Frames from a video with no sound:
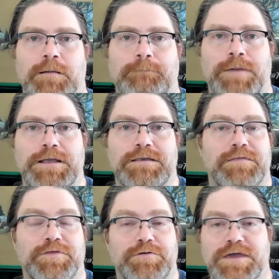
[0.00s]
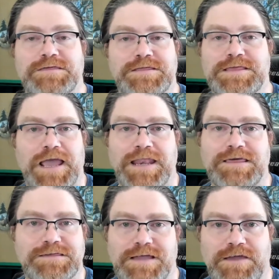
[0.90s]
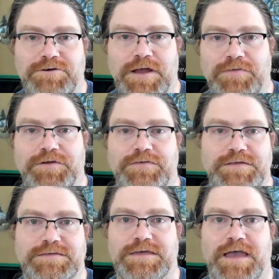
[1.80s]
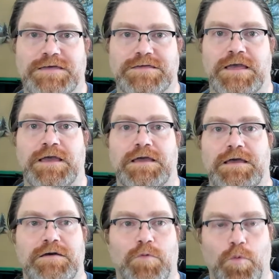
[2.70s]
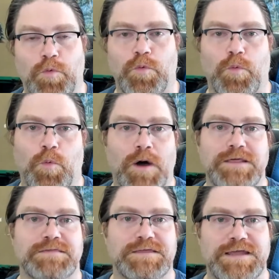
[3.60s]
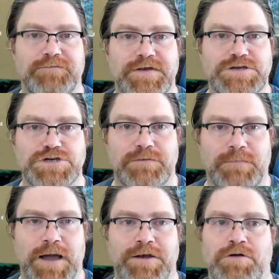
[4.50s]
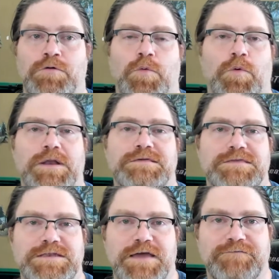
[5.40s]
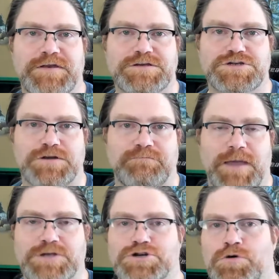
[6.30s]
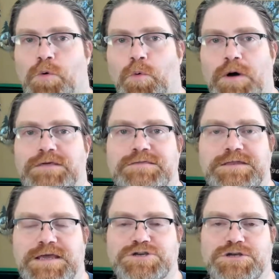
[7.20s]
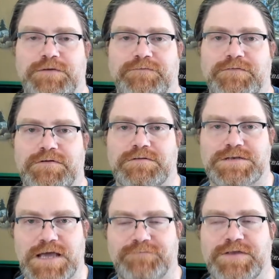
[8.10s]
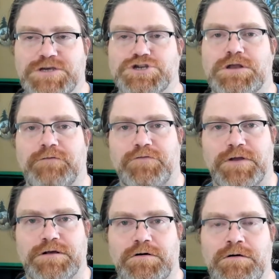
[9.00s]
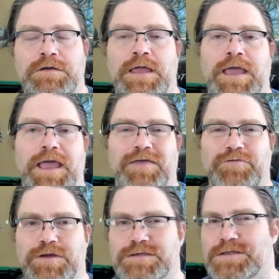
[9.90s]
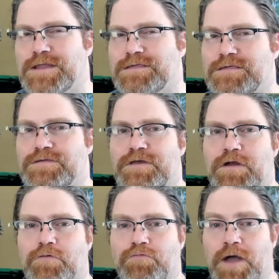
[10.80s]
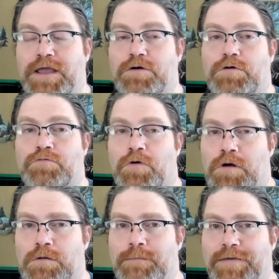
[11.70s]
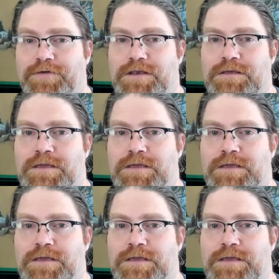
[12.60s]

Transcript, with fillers: But there isn't any standard out there that says what is the definition of minor? What is the definition of major? What is the definition of, definition of critical? And there isn't necessarily a right or wrong method.